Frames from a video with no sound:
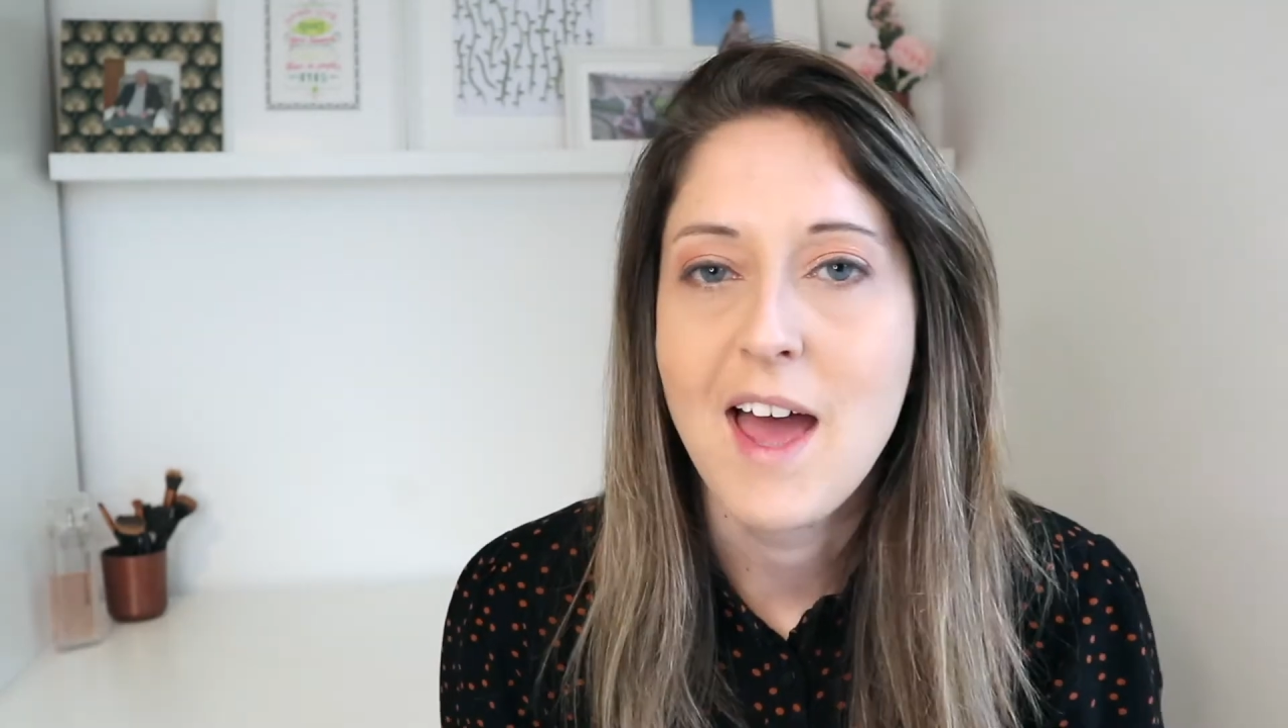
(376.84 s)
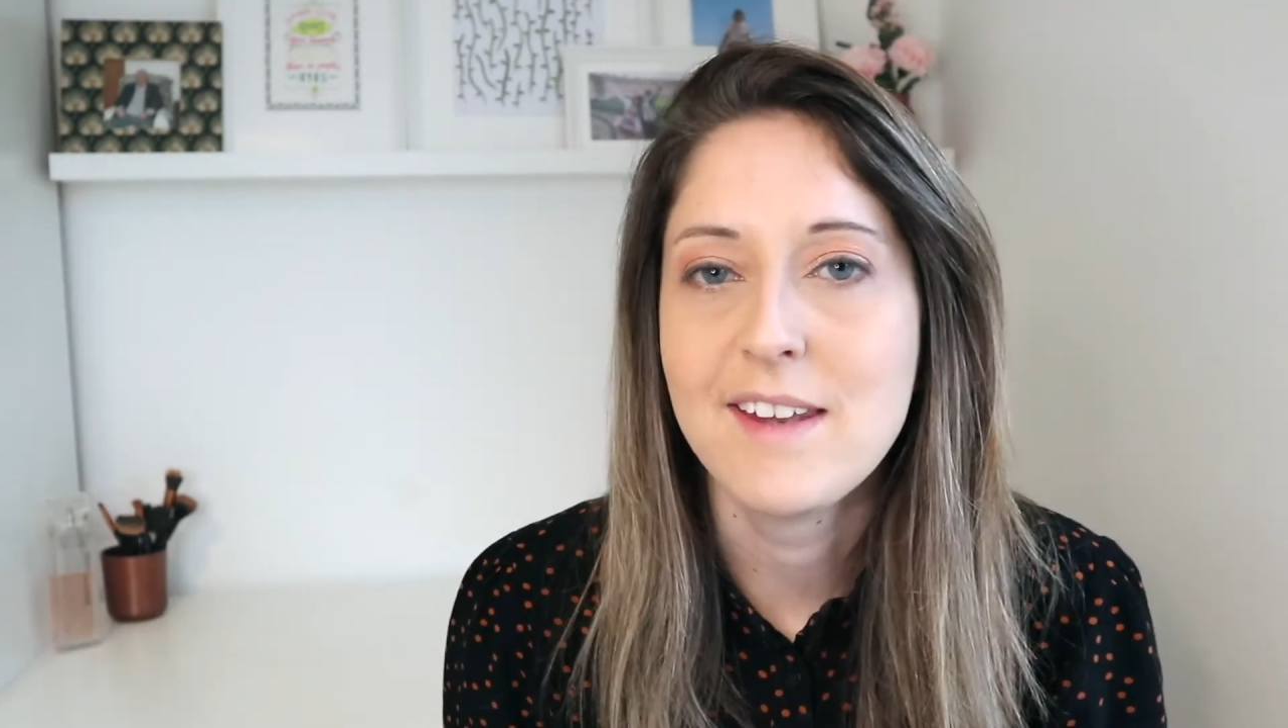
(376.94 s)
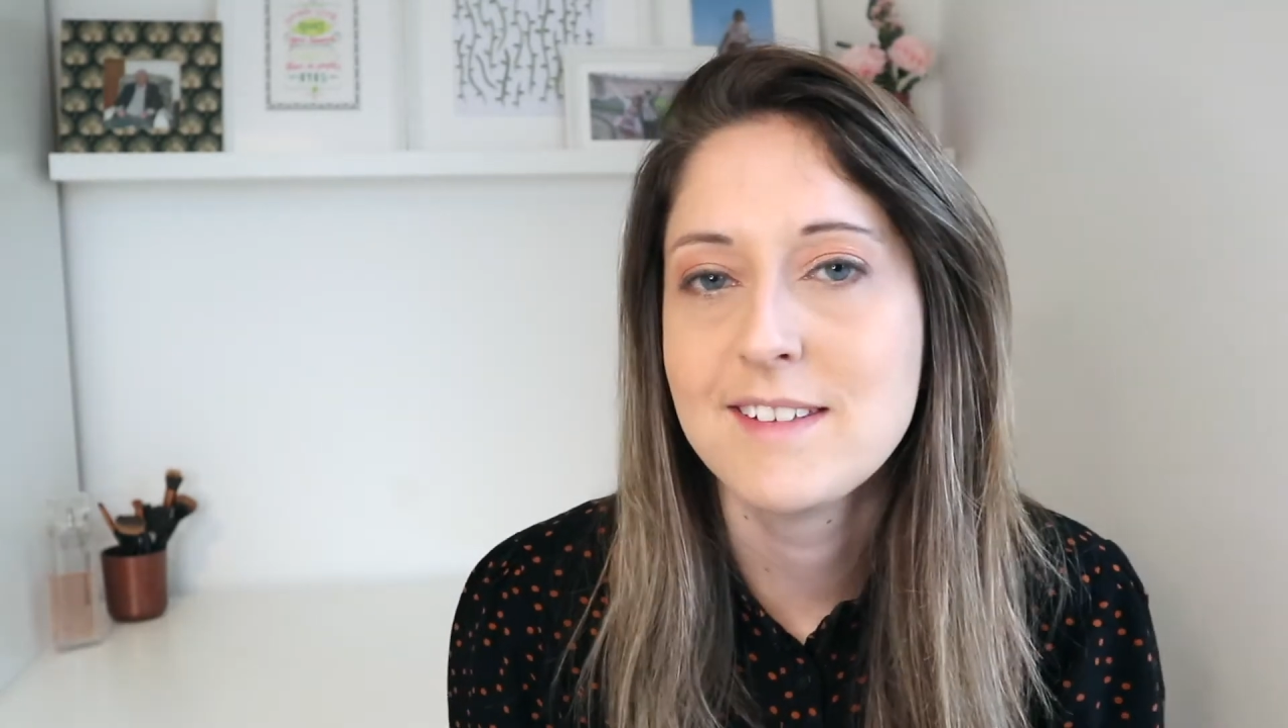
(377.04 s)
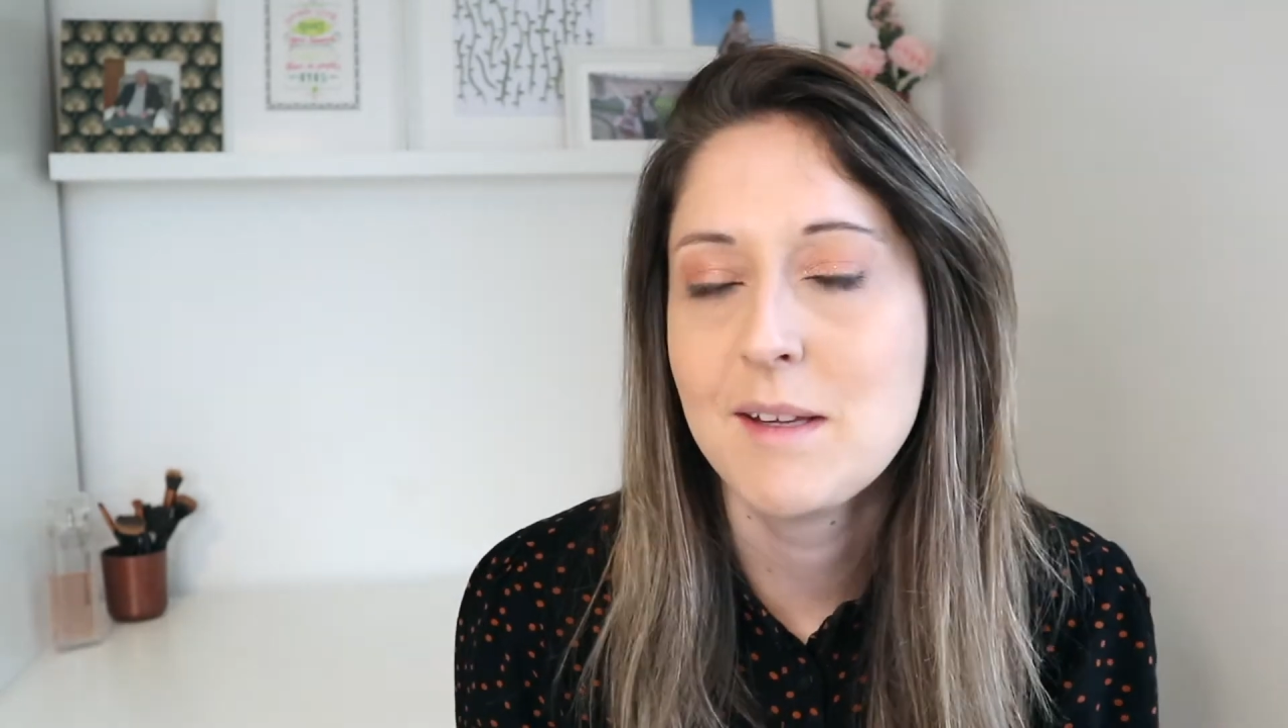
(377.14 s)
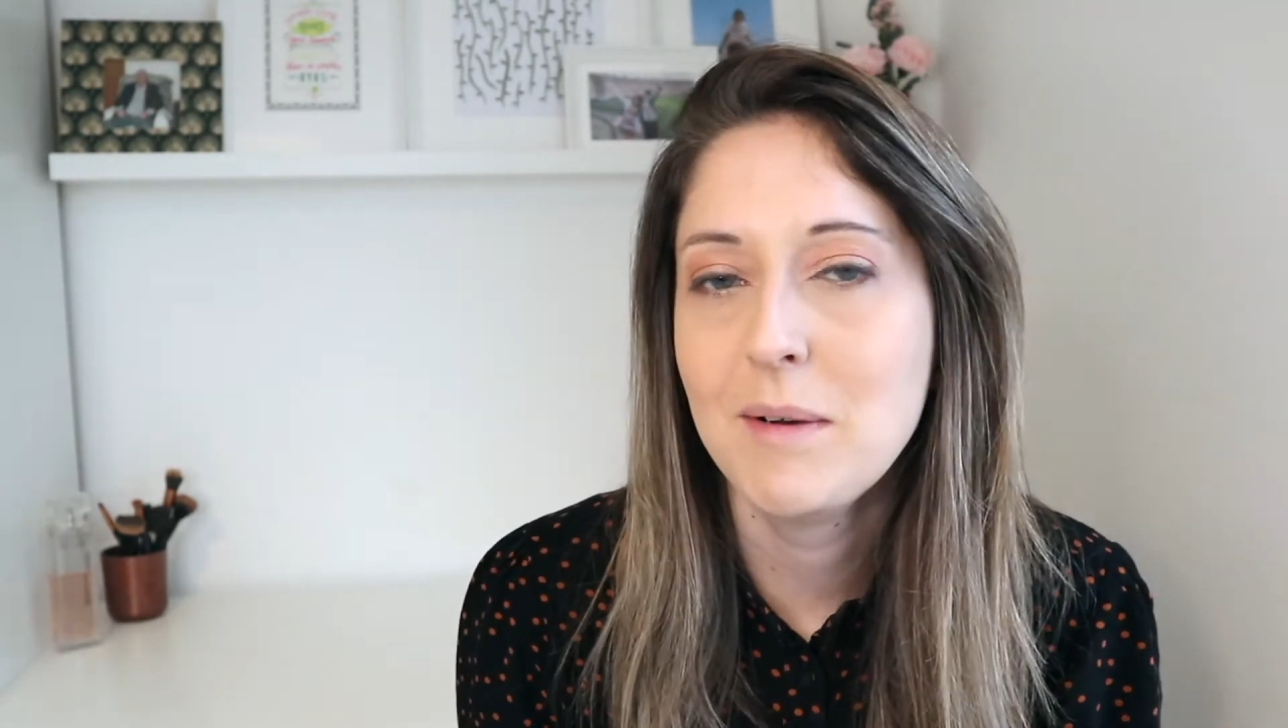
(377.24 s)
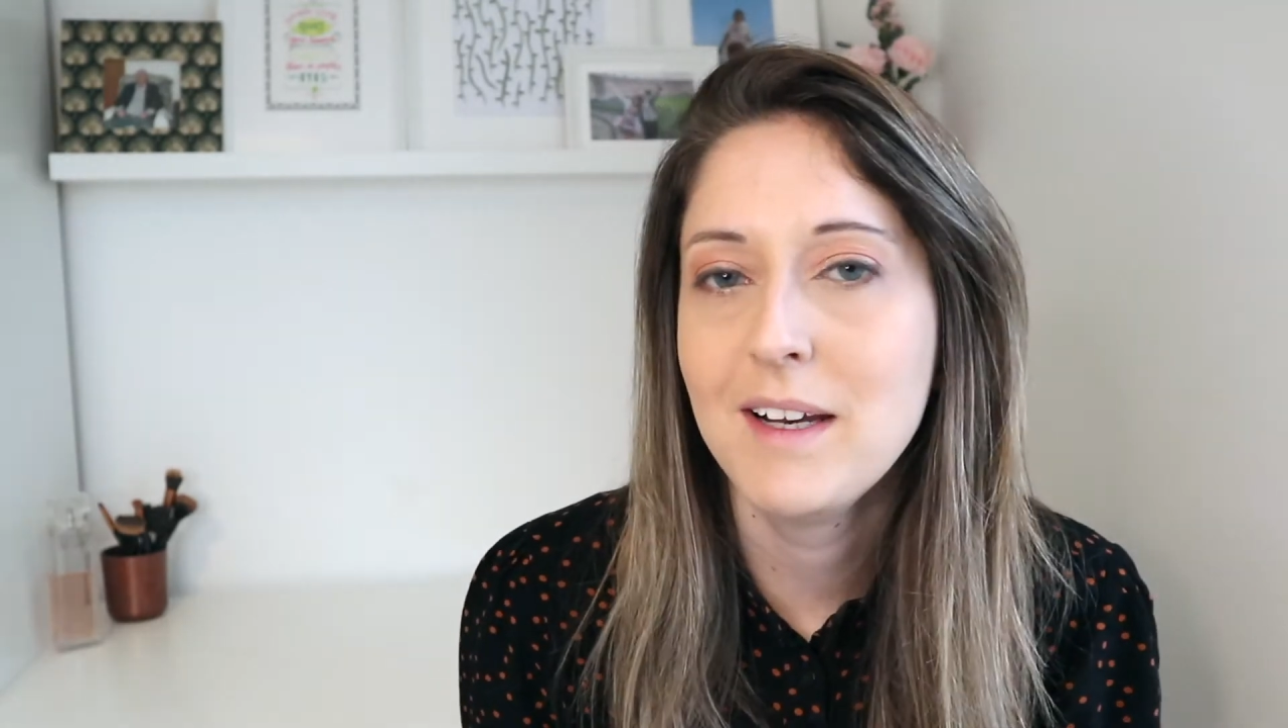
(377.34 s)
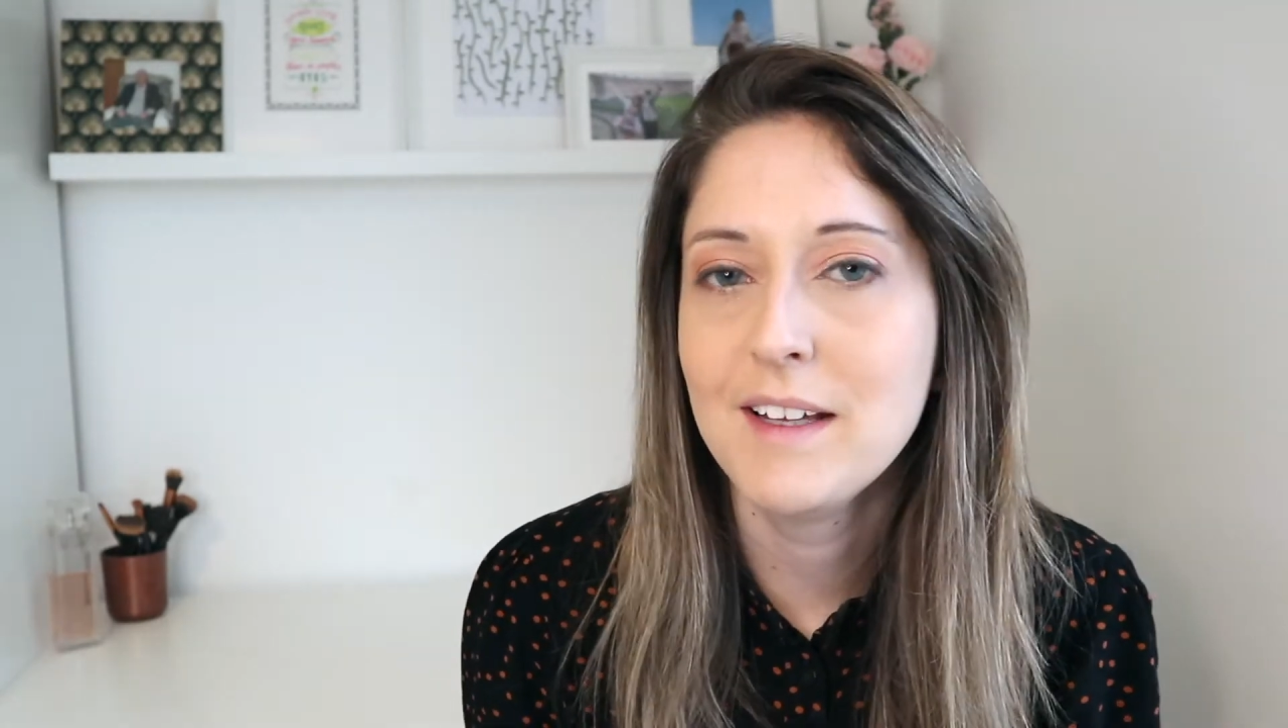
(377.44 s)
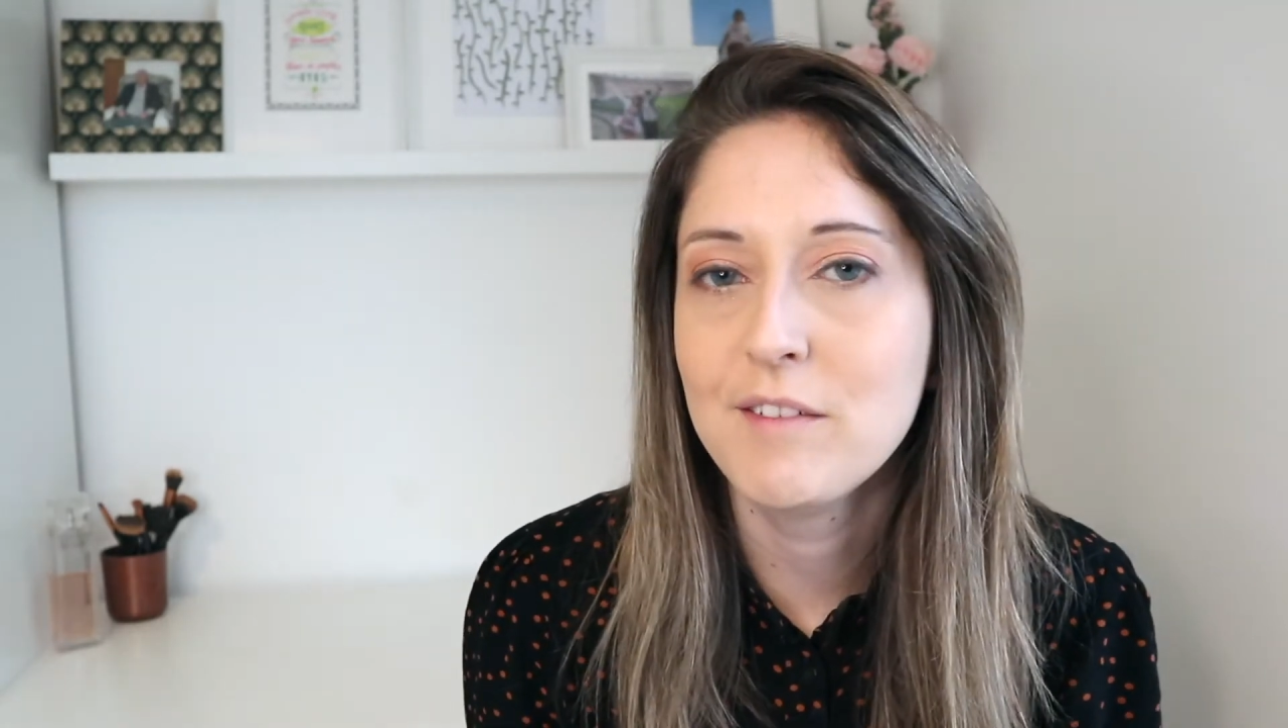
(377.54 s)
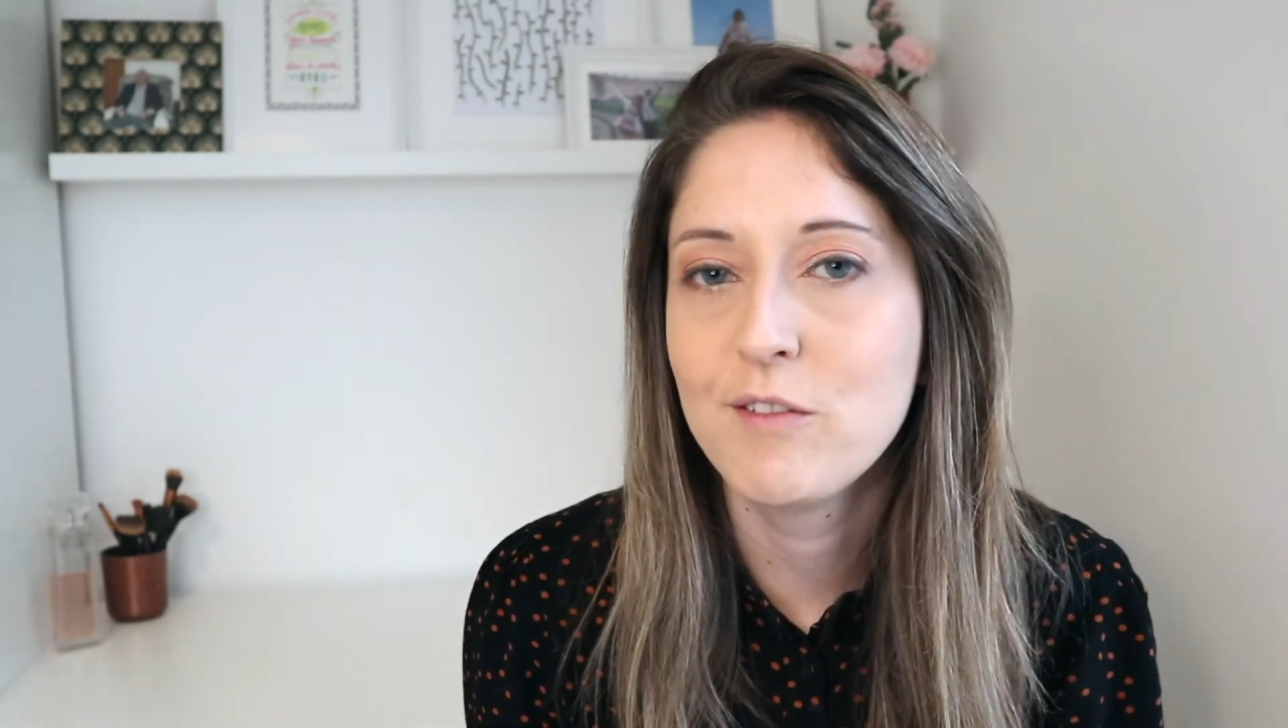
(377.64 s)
And similarly,